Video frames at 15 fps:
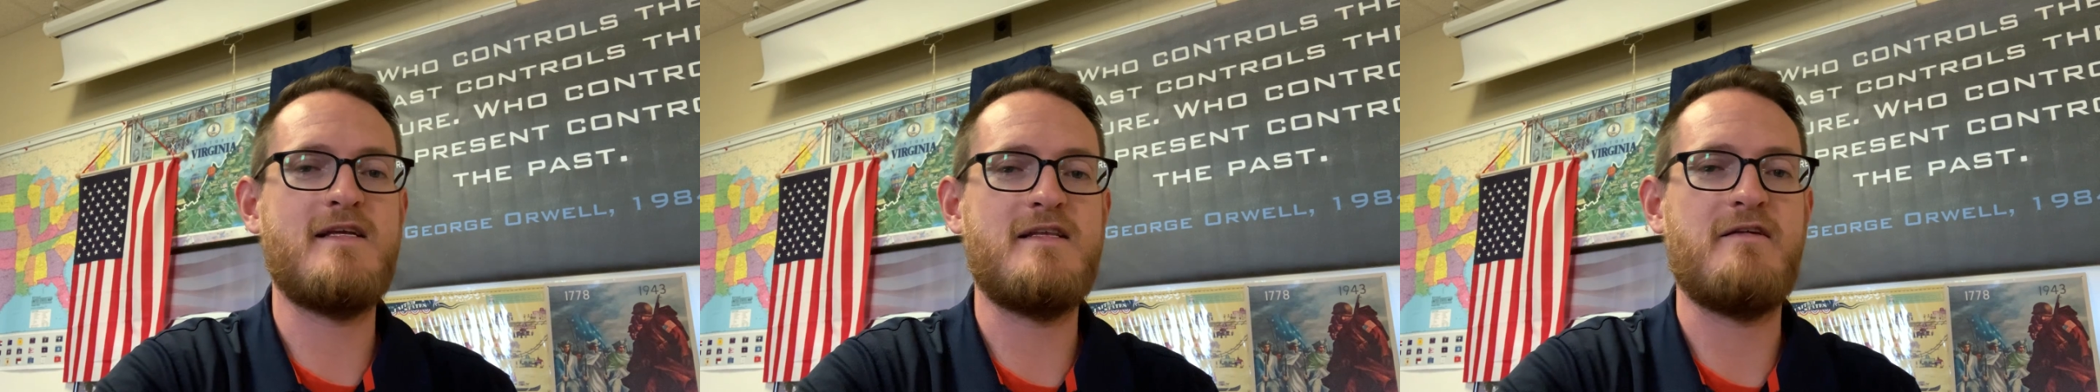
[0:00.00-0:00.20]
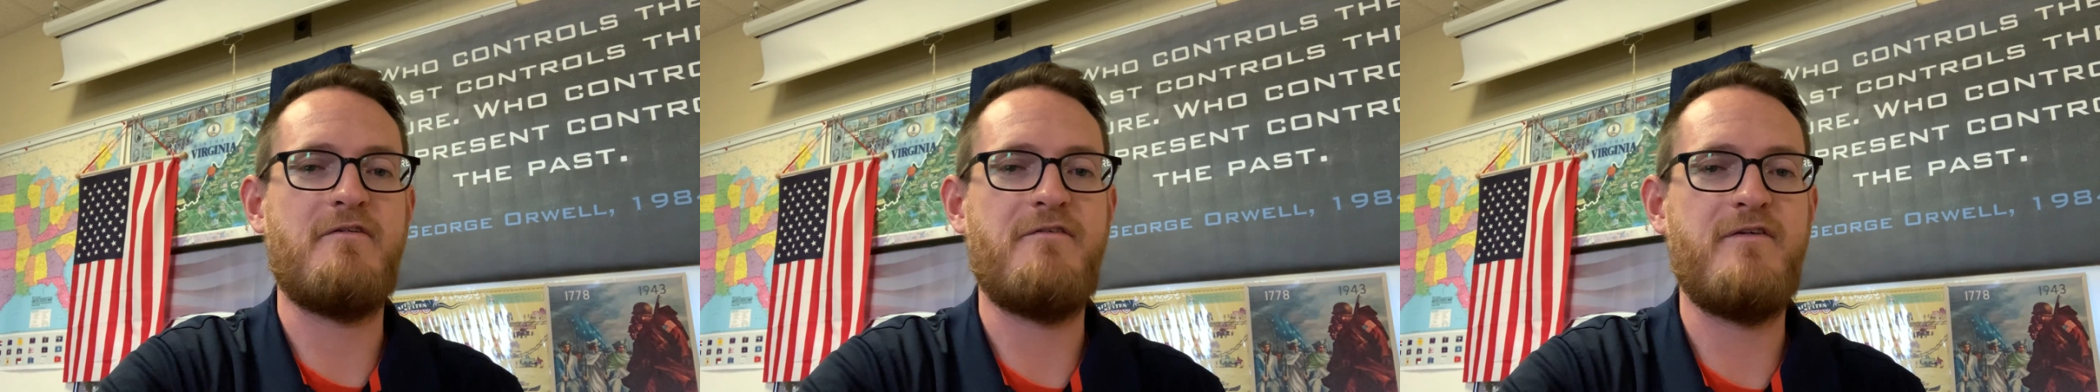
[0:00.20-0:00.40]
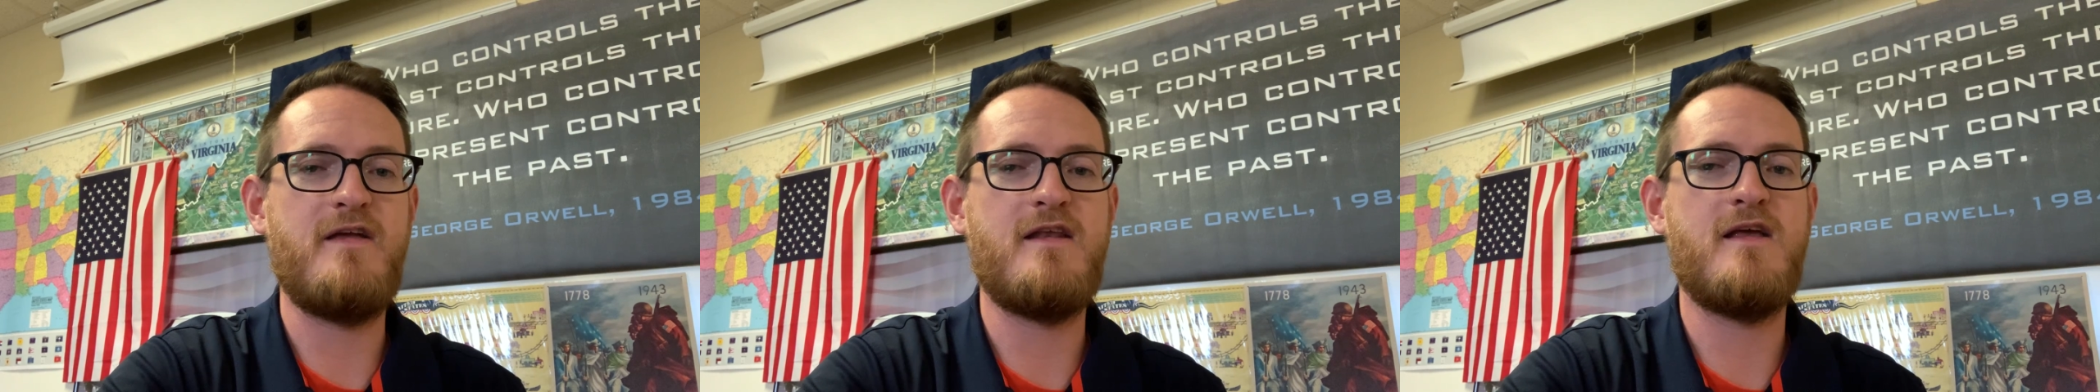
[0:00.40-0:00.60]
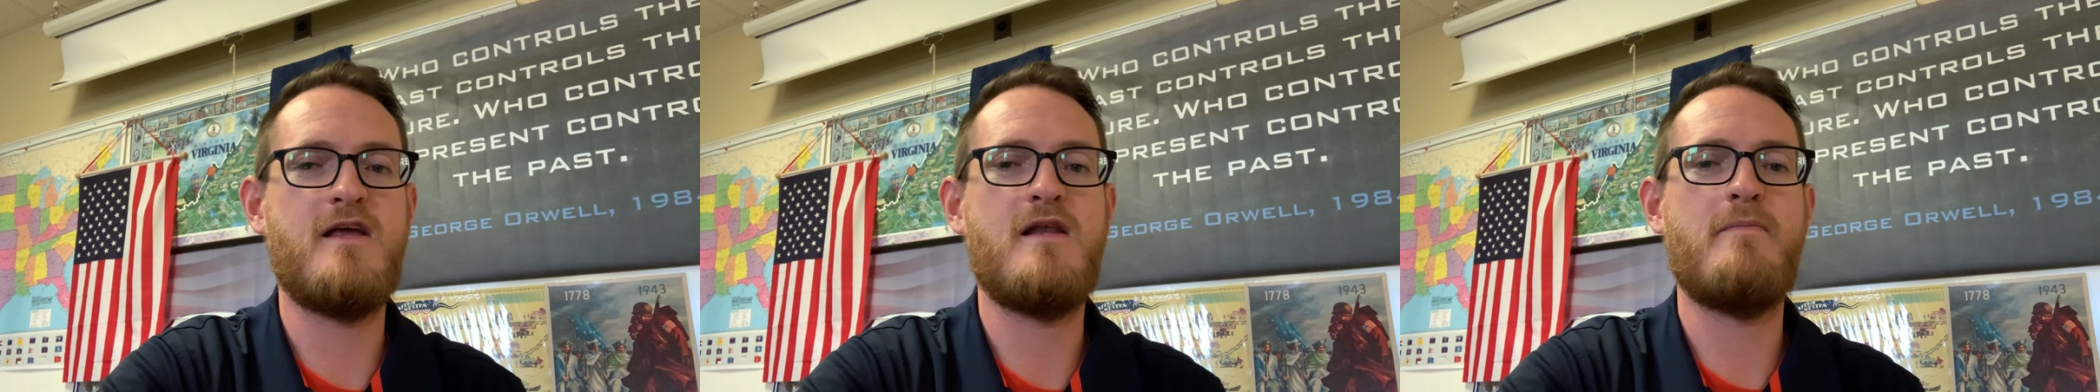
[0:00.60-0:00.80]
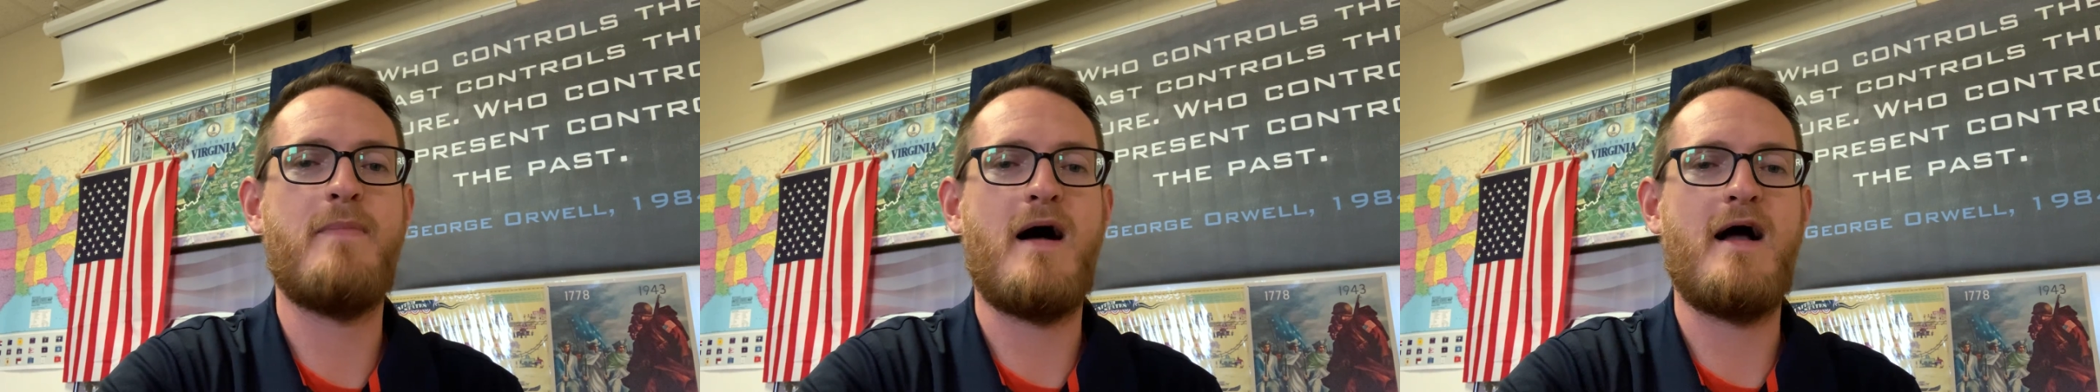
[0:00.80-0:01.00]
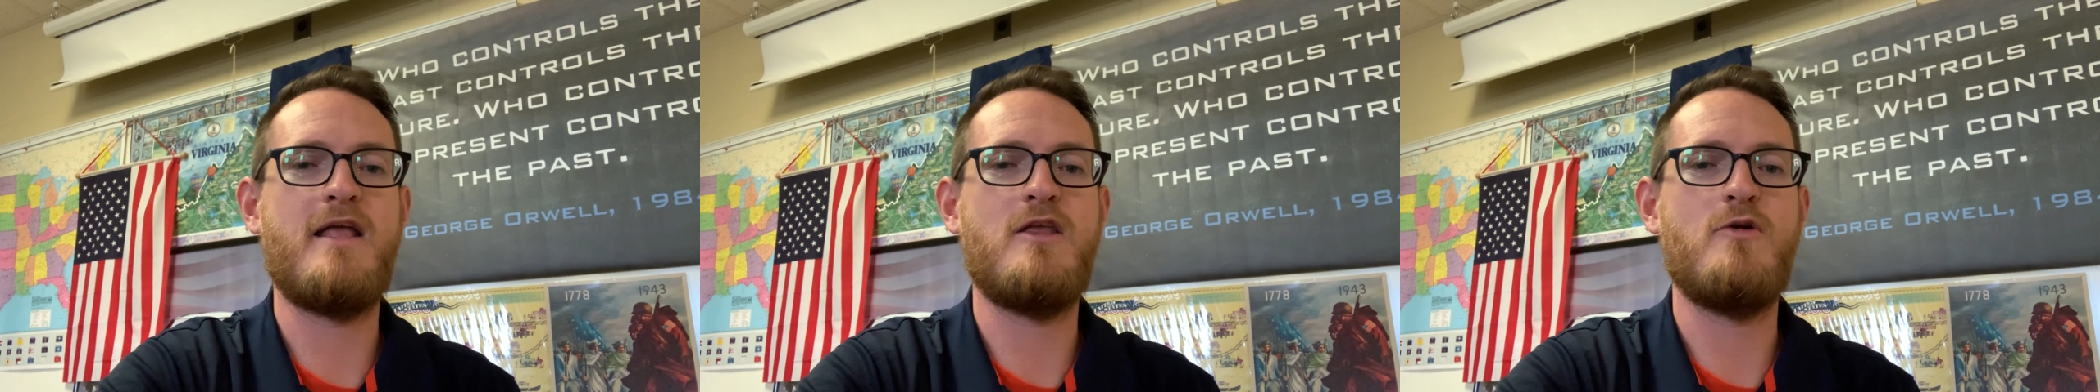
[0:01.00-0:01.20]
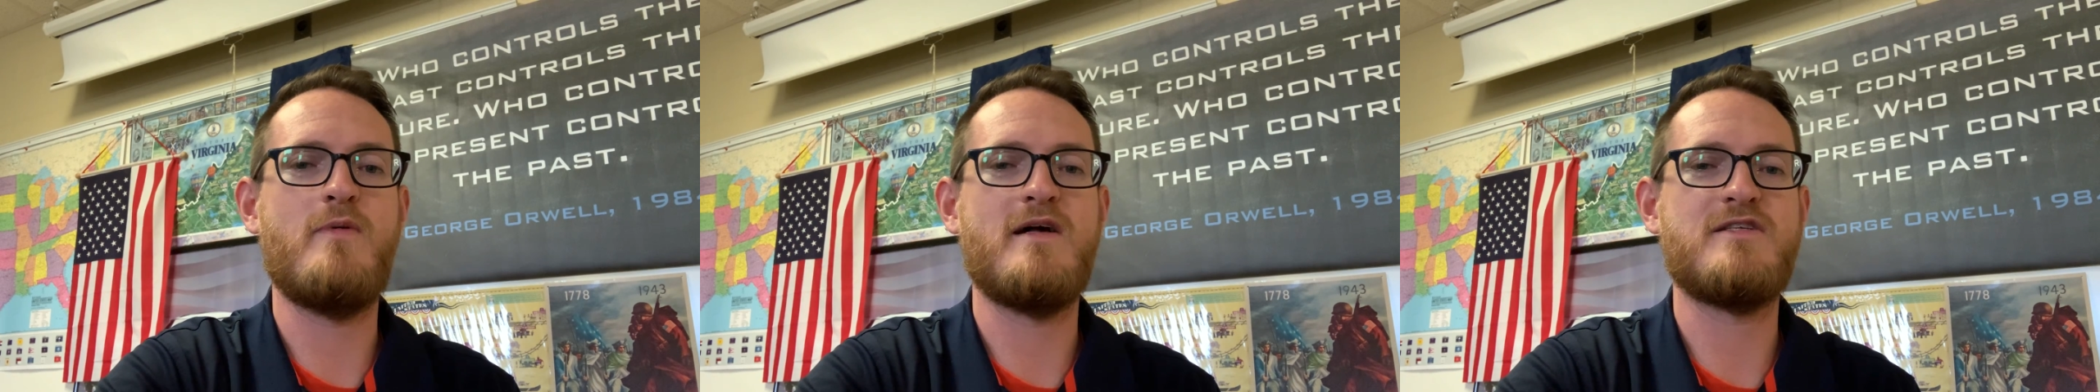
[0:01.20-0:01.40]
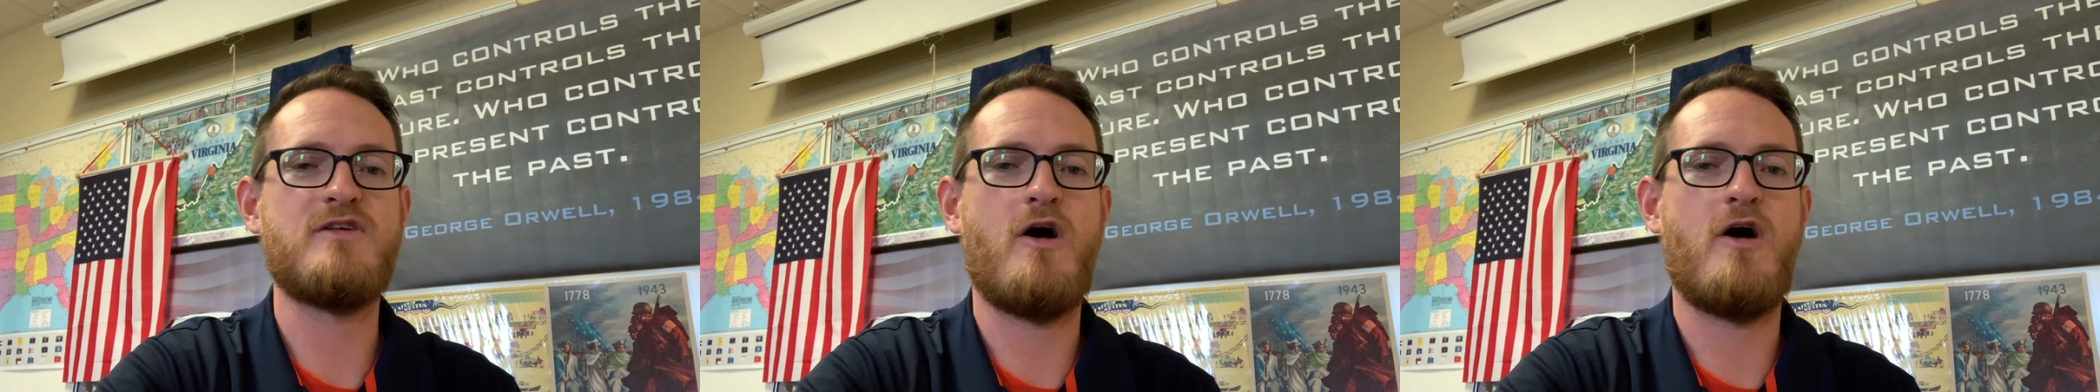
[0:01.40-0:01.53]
defeated by U.S.